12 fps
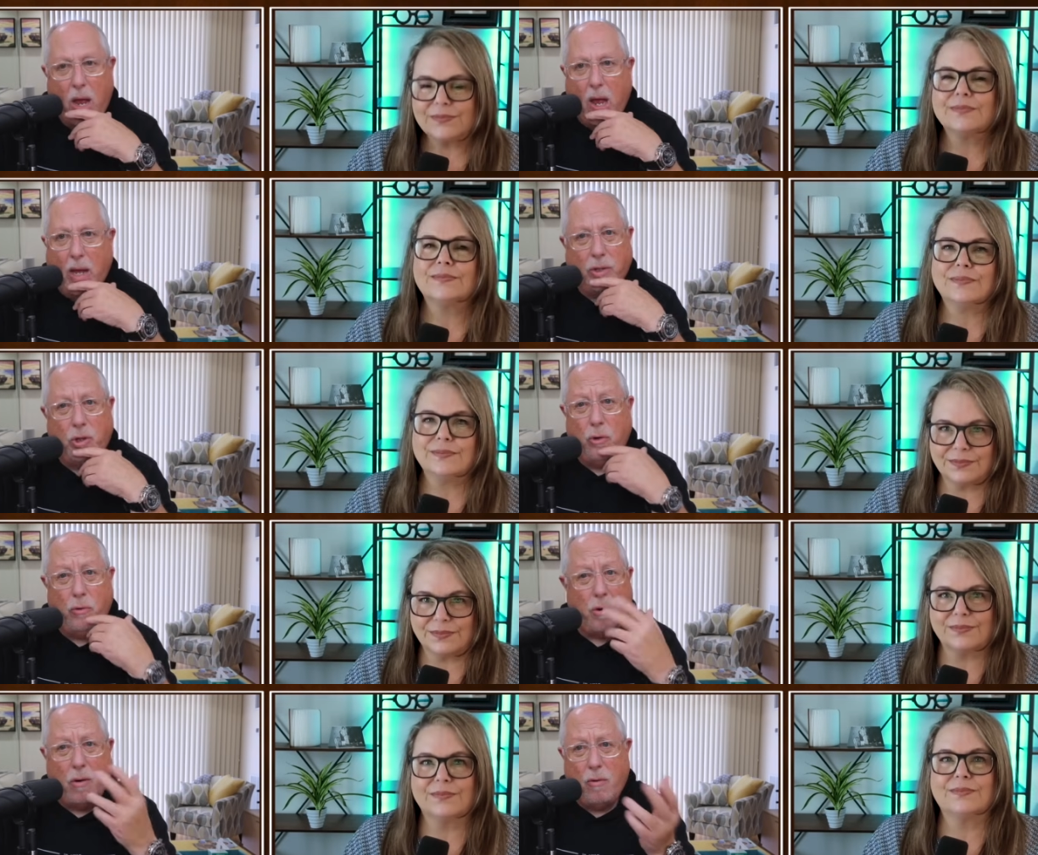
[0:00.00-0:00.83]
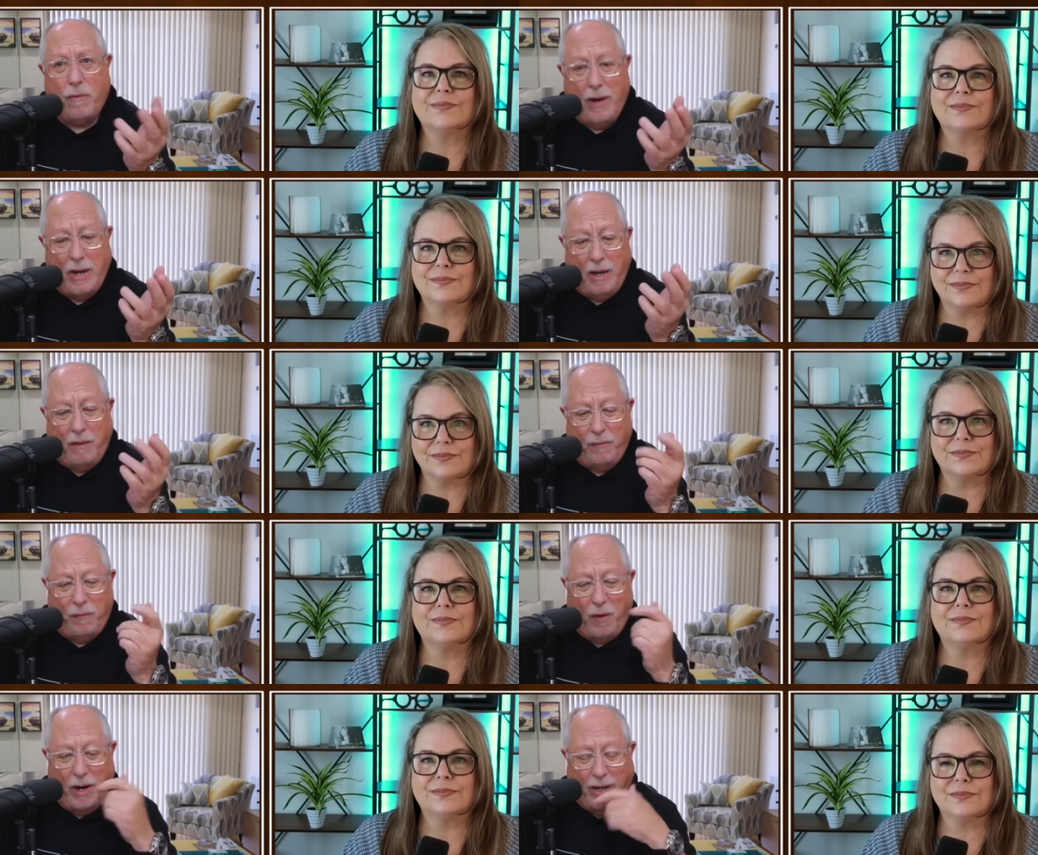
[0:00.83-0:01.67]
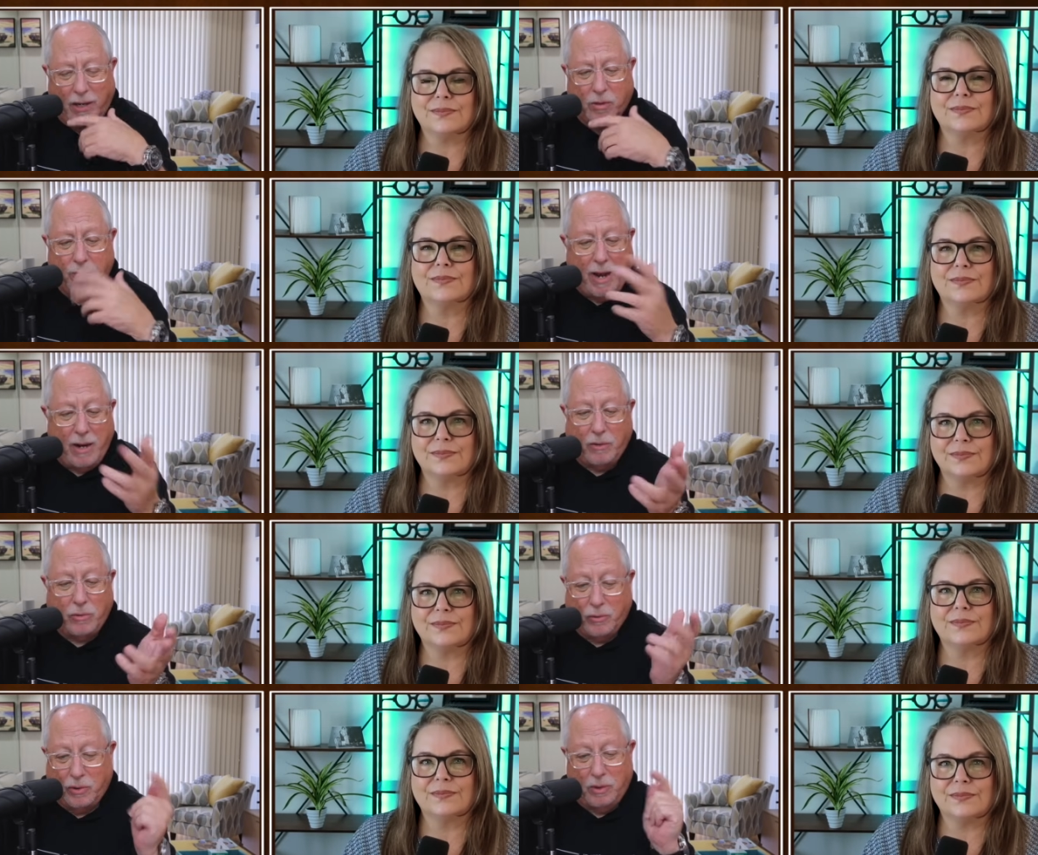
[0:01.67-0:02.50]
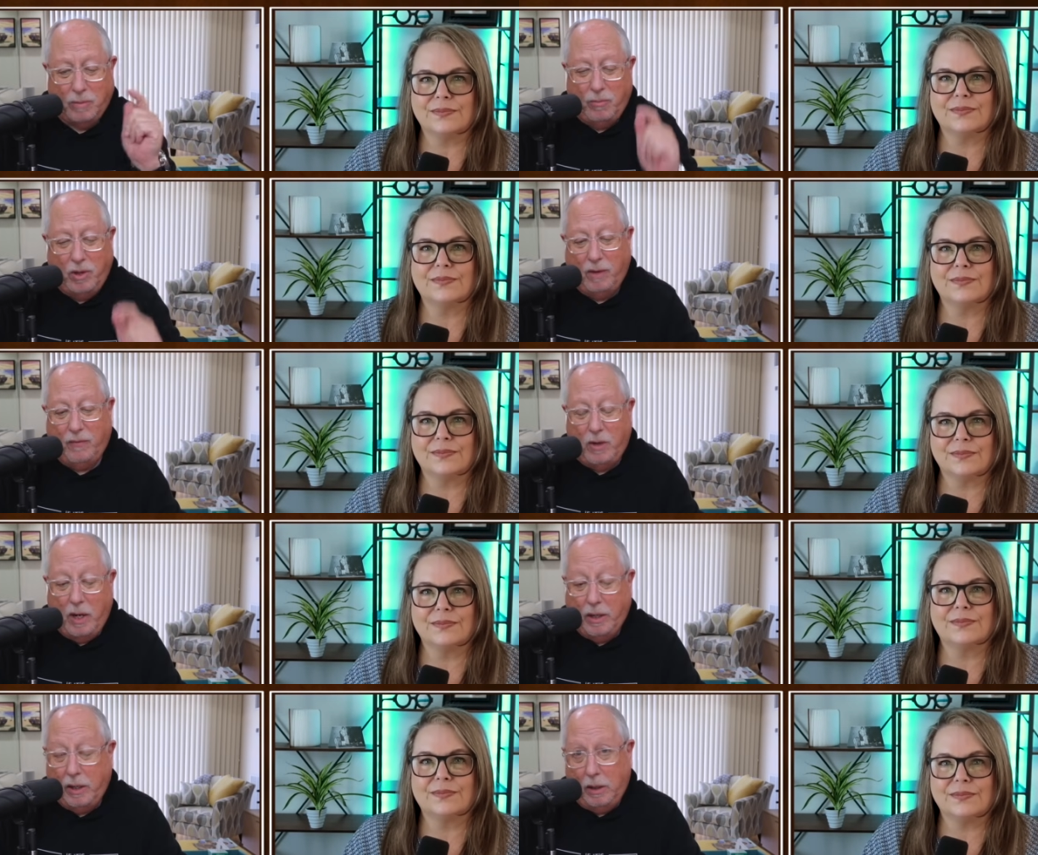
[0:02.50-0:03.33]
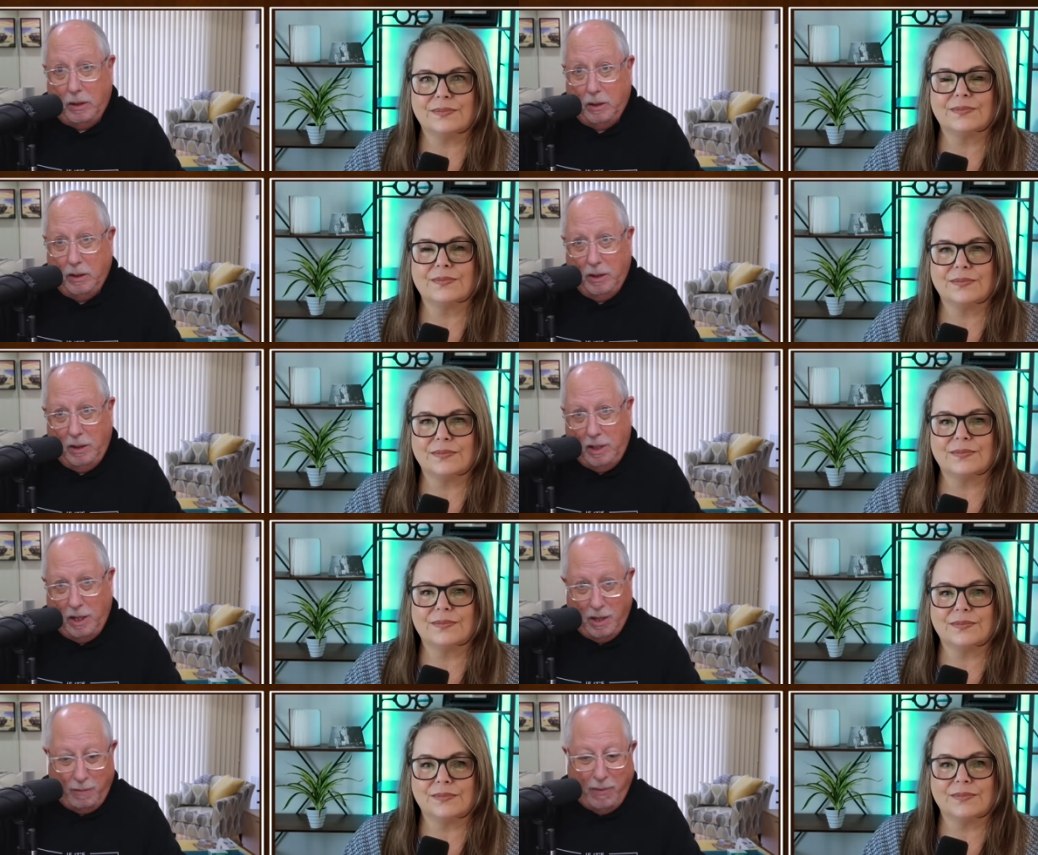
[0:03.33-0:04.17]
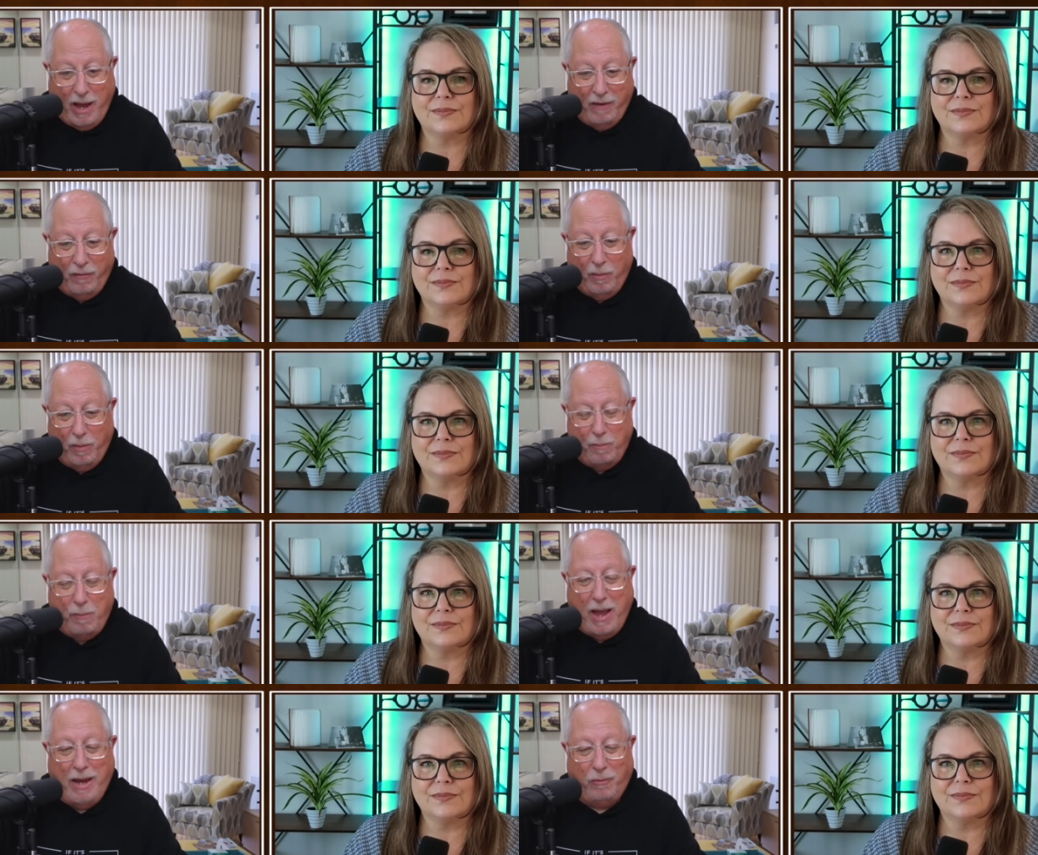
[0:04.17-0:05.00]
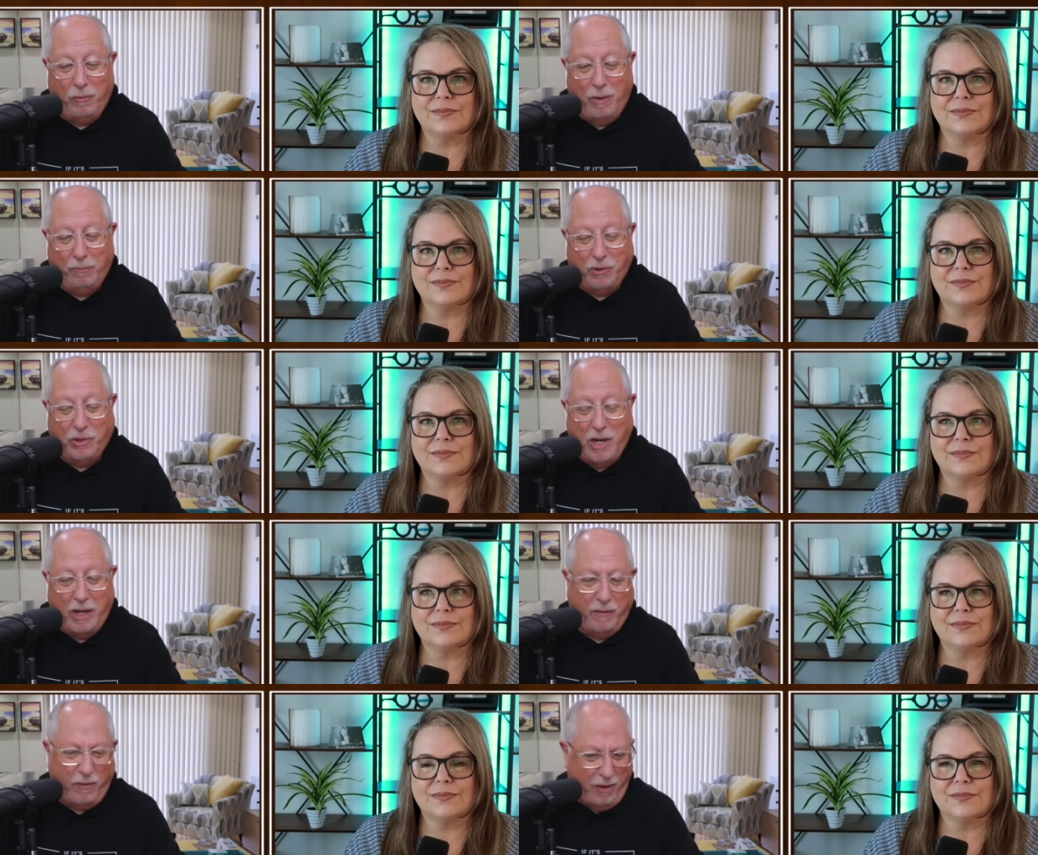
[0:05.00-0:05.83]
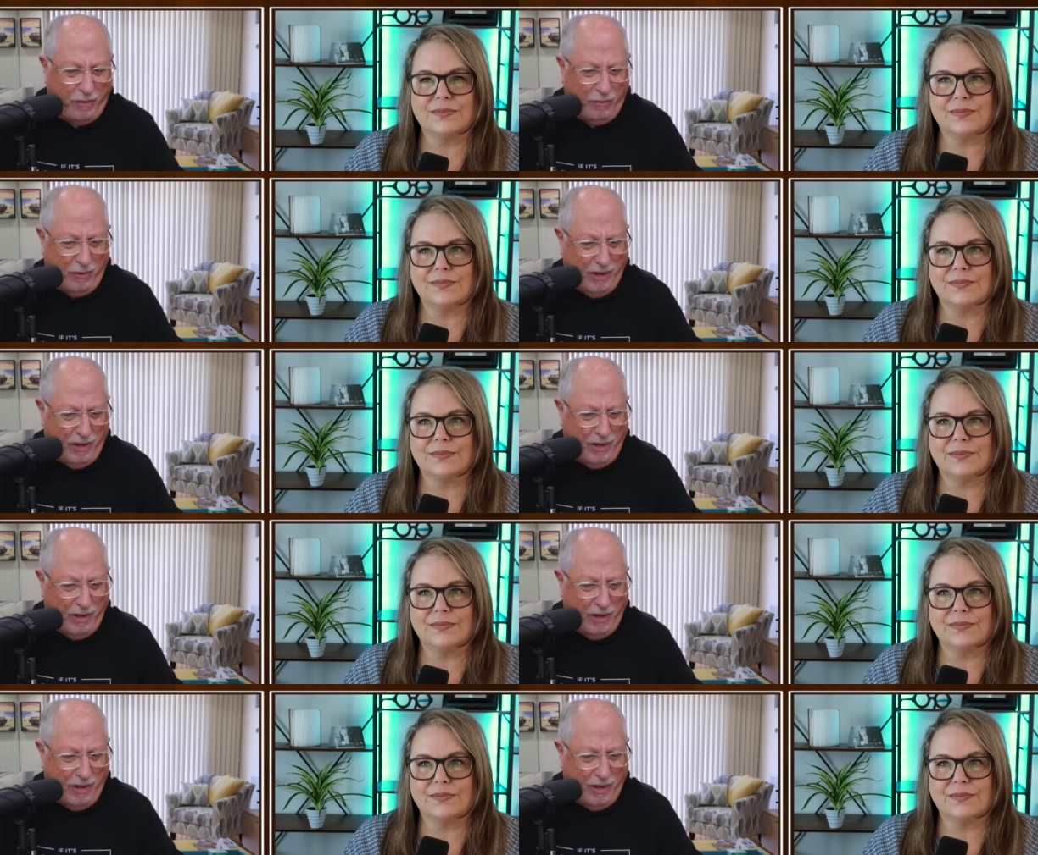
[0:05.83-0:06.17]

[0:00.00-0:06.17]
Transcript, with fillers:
Speaker 1: Do you know of any finance managers that might have gotten a kickback from a bank representative, other than